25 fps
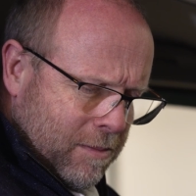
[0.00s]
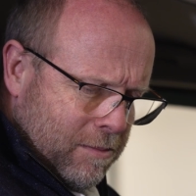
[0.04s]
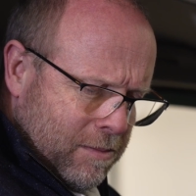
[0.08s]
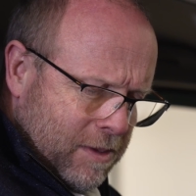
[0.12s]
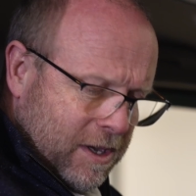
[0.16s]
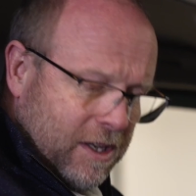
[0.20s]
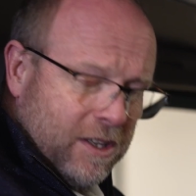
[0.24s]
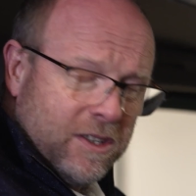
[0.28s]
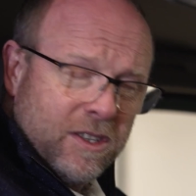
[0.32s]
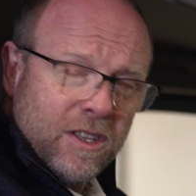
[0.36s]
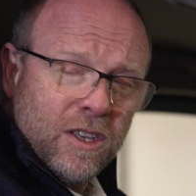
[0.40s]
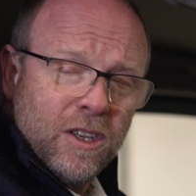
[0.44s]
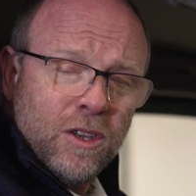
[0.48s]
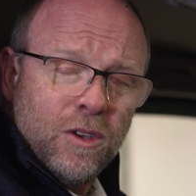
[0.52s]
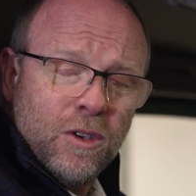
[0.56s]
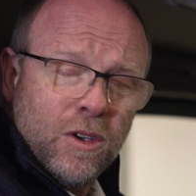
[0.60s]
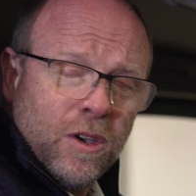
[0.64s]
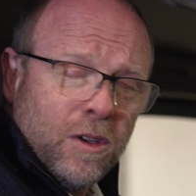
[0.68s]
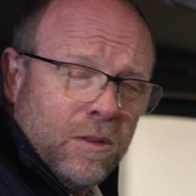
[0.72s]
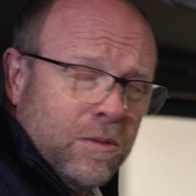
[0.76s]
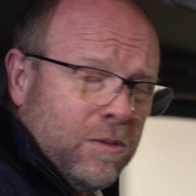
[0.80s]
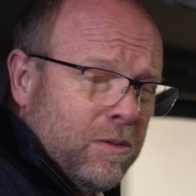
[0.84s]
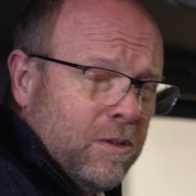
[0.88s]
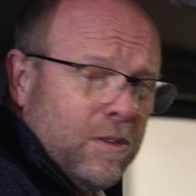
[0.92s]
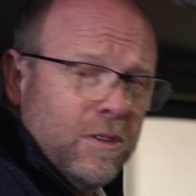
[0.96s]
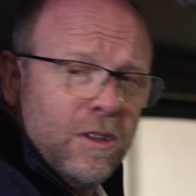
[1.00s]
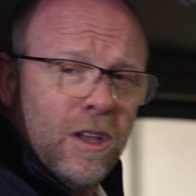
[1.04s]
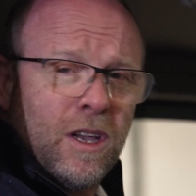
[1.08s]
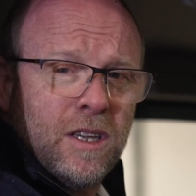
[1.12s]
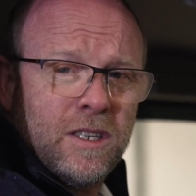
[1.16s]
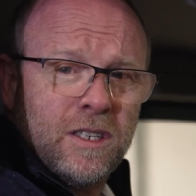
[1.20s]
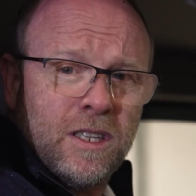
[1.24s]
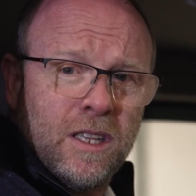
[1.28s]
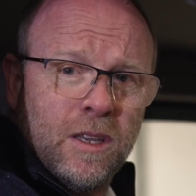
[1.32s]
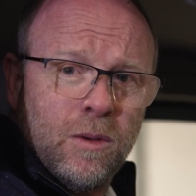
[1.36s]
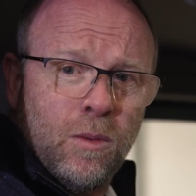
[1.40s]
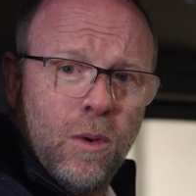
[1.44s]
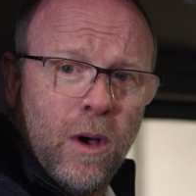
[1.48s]
means that you can
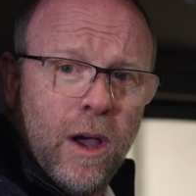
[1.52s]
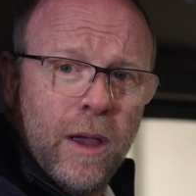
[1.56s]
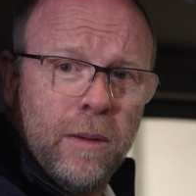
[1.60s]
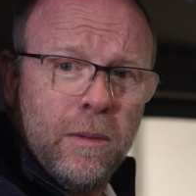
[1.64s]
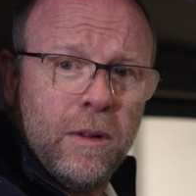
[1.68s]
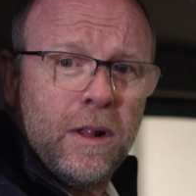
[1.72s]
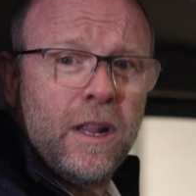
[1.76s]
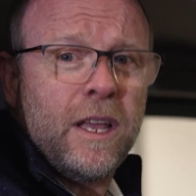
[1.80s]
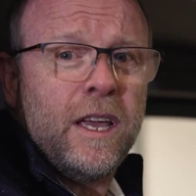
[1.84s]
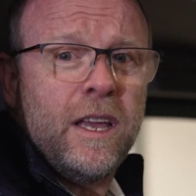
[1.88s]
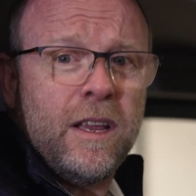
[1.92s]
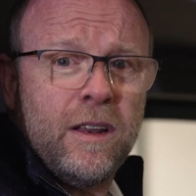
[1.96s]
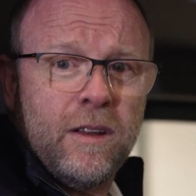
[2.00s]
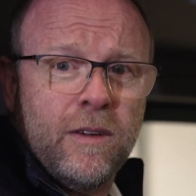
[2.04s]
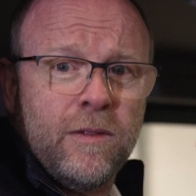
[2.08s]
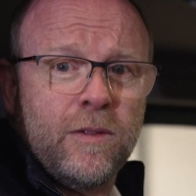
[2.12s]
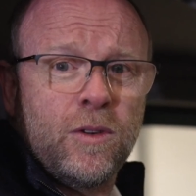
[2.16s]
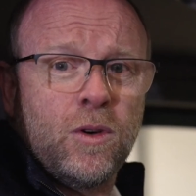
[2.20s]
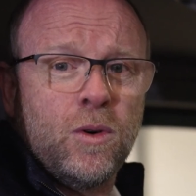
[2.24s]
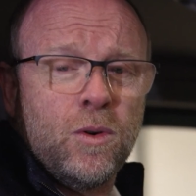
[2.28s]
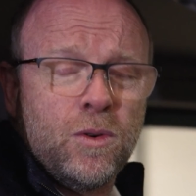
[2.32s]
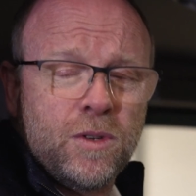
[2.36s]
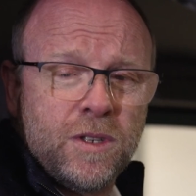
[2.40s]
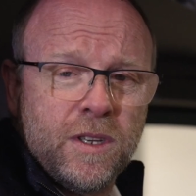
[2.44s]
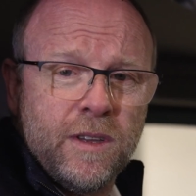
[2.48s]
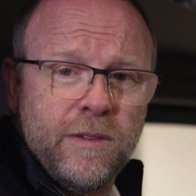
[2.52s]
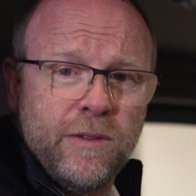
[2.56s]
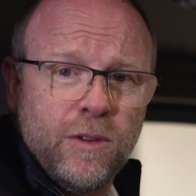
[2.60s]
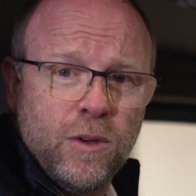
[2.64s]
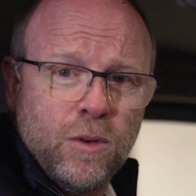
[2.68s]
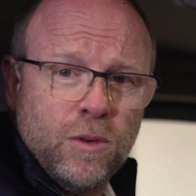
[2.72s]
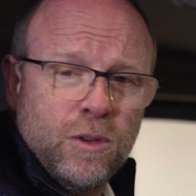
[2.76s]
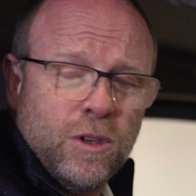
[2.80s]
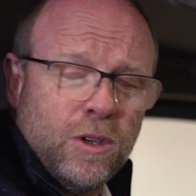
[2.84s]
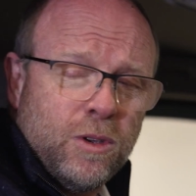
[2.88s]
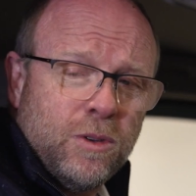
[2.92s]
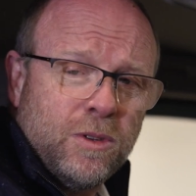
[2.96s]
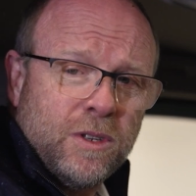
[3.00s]
nicely wipe clean, of course, if
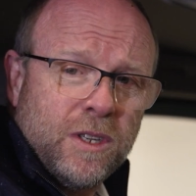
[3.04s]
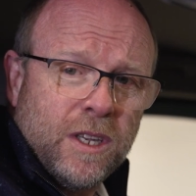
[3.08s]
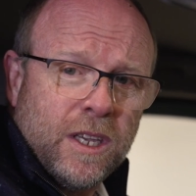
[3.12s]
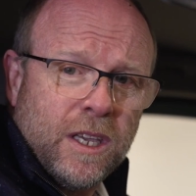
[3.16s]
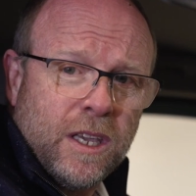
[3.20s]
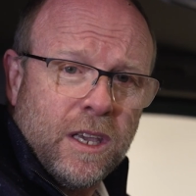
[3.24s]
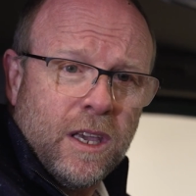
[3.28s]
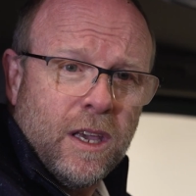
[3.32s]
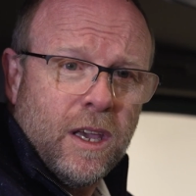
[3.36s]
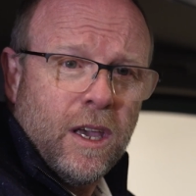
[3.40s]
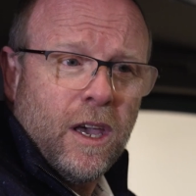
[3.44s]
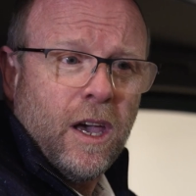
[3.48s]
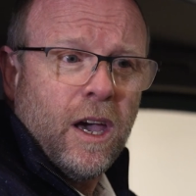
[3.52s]
you're using